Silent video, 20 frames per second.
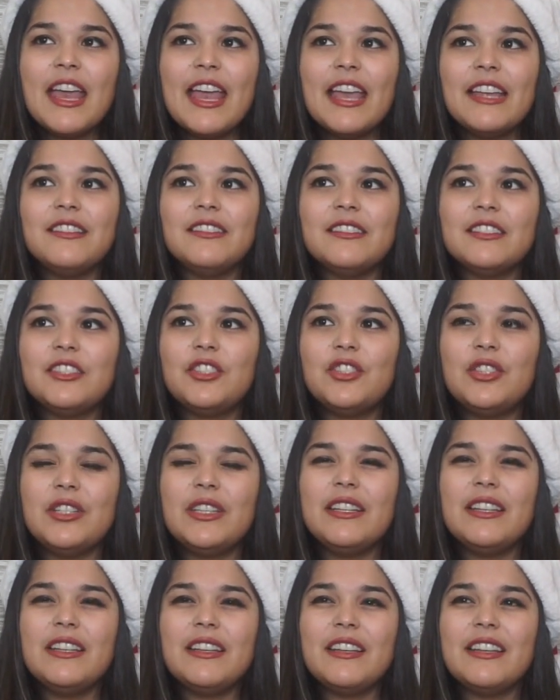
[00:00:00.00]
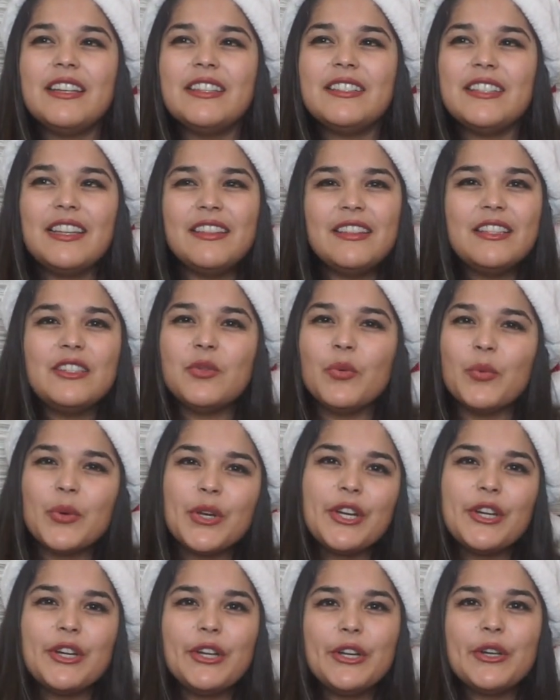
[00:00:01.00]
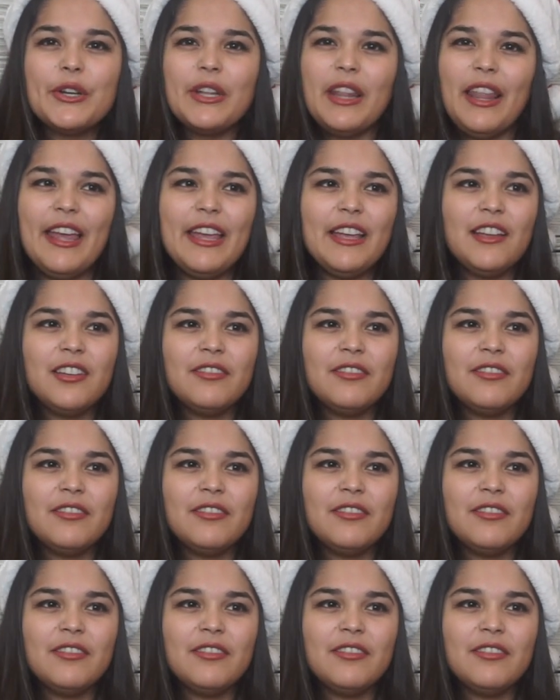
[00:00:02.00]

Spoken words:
And she is in this weird like